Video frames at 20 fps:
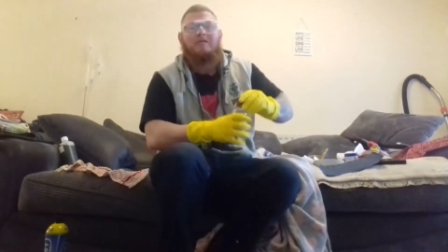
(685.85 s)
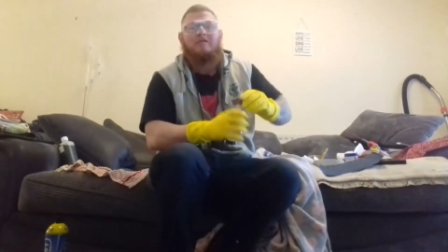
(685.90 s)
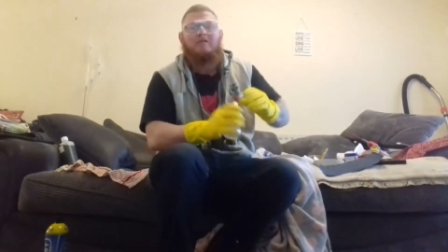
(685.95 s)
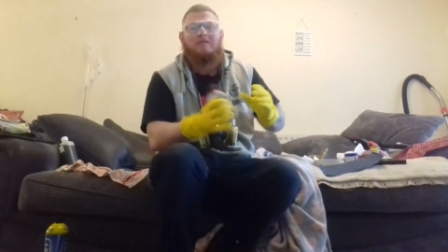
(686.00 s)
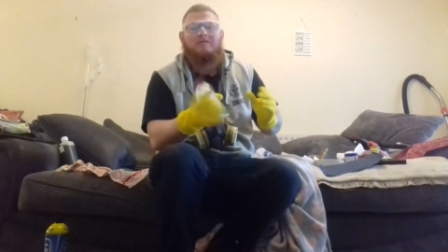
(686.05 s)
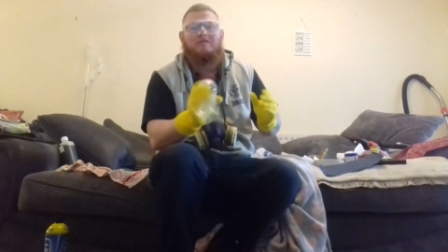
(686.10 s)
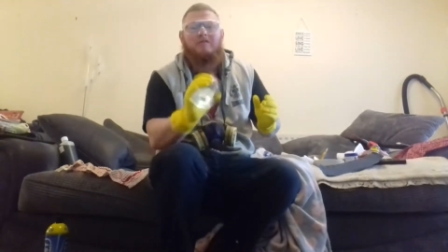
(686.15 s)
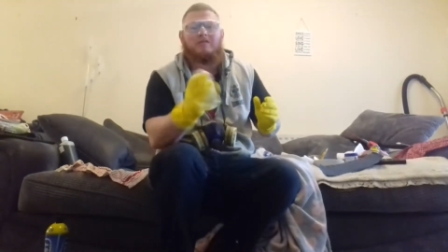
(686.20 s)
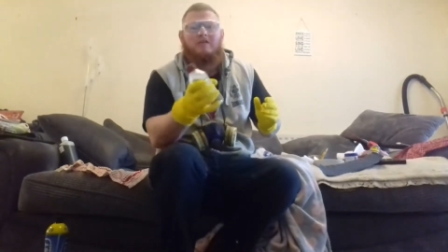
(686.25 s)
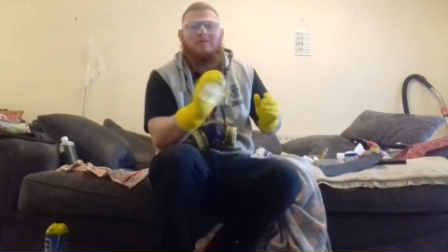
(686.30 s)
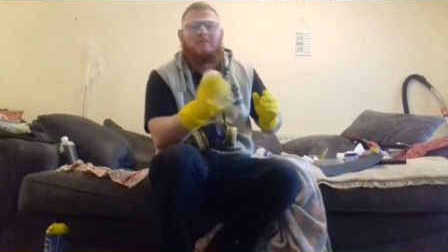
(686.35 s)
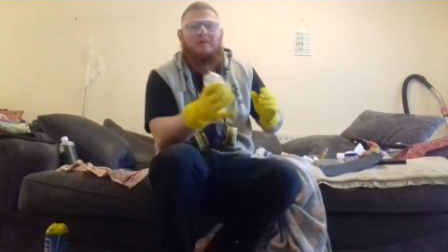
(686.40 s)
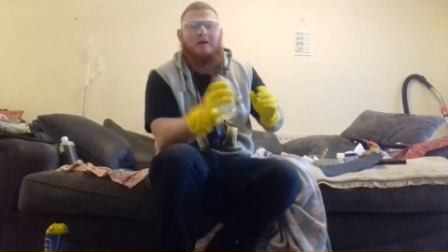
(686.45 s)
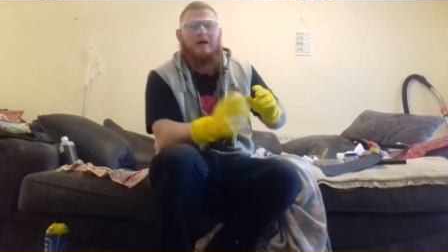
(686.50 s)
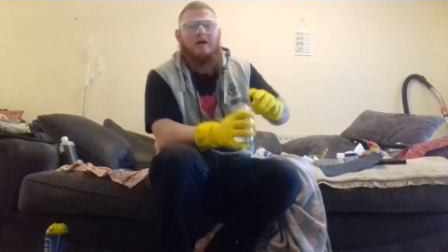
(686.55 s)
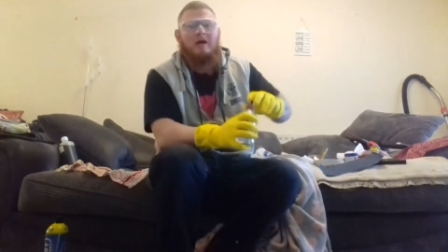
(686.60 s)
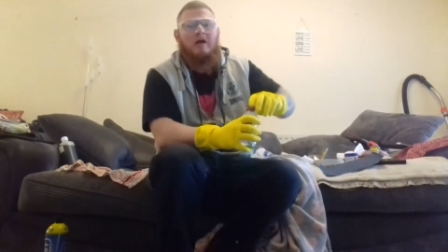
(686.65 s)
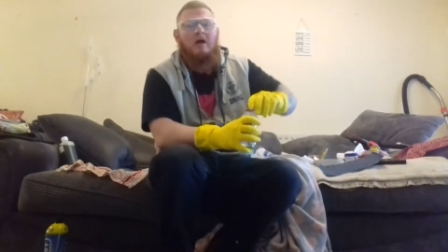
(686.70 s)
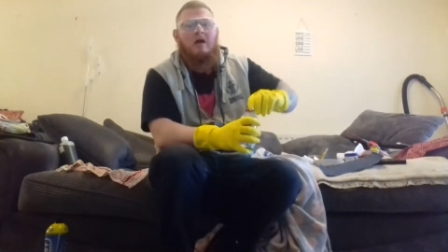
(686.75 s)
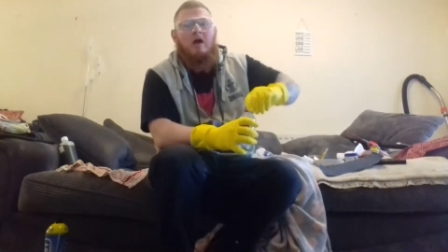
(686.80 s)
on for this bit.
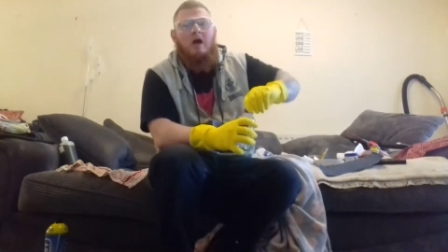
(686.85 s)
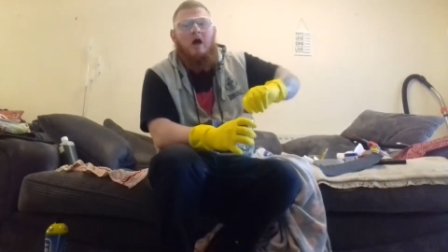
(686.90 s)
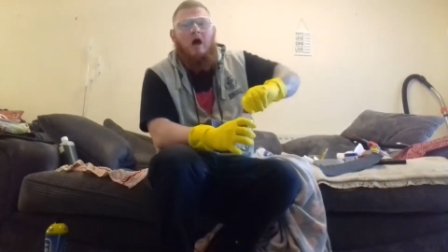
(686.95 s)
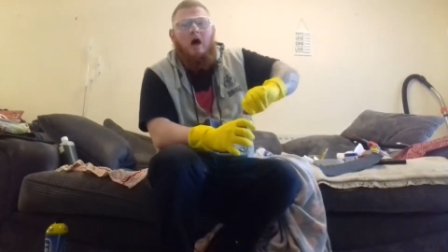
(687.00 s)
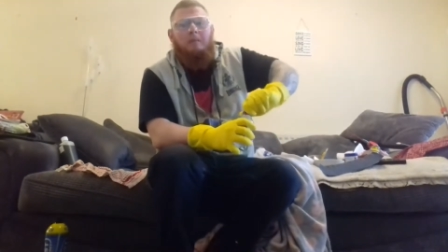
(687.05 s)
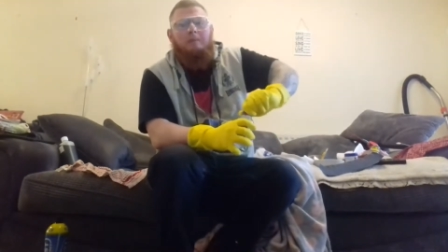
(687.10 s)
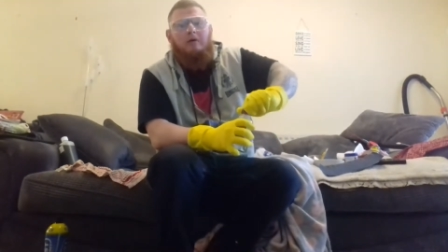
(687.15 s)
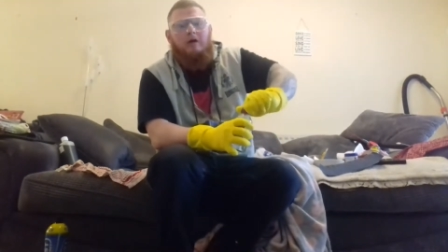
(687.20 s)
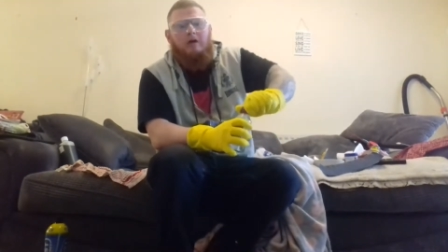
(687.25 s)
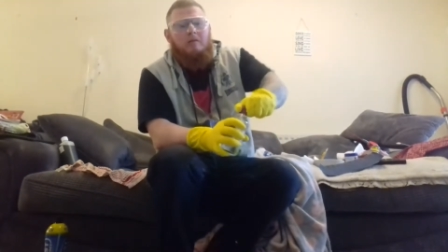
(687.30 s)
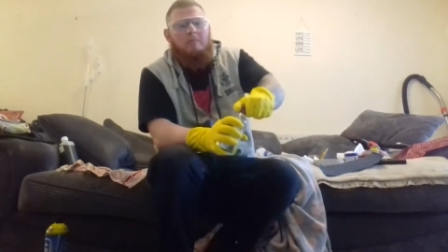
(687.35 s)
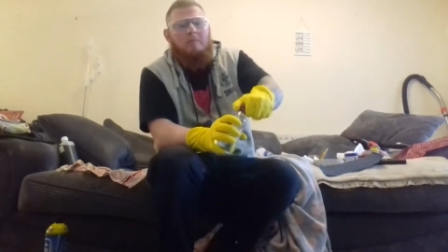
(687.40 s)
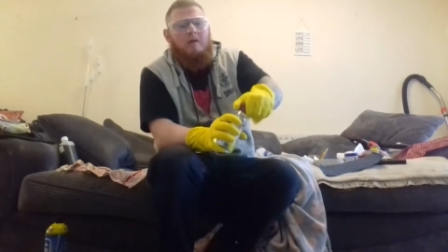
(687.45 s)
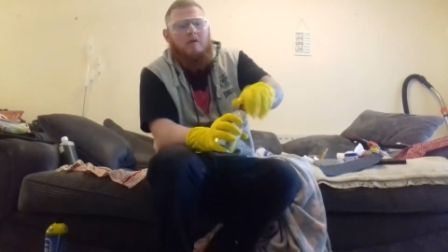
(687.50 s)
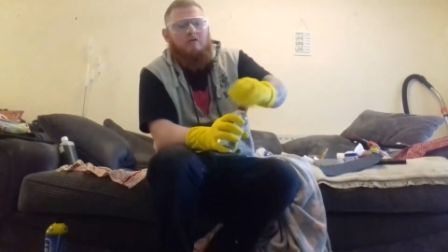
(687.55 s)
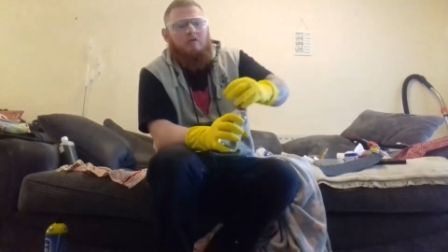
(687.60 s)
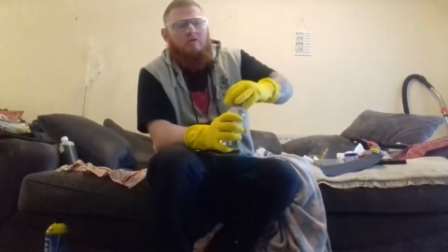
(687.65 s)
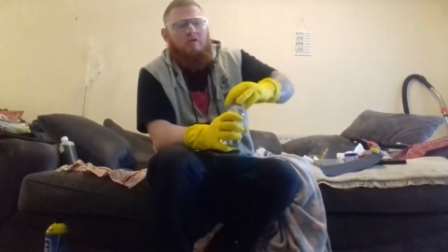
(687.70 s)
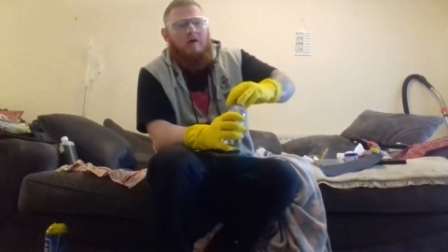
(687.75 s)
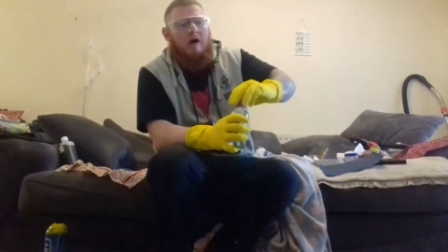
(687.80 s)
I'm going to
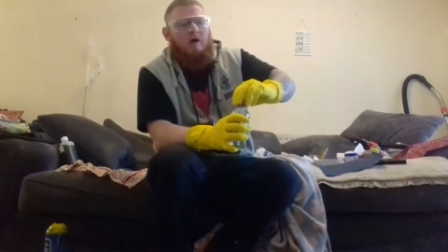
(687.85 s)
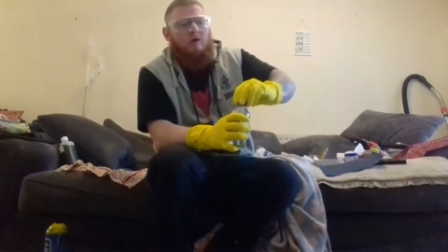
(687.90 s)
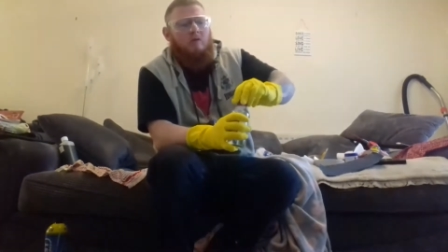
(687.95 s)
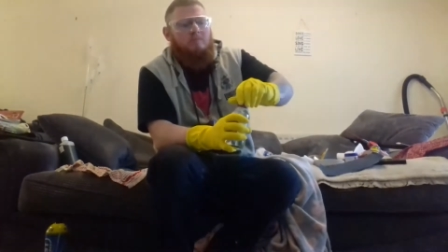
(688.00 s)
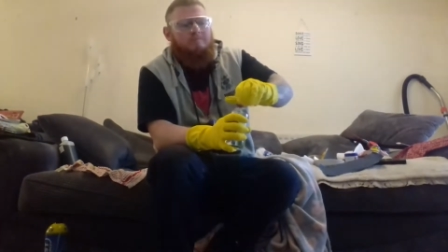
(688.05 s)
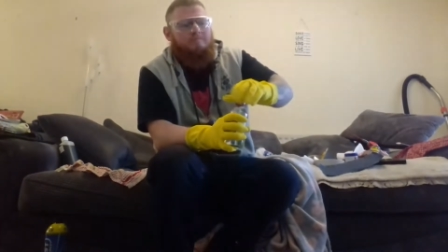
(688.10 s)
measure out,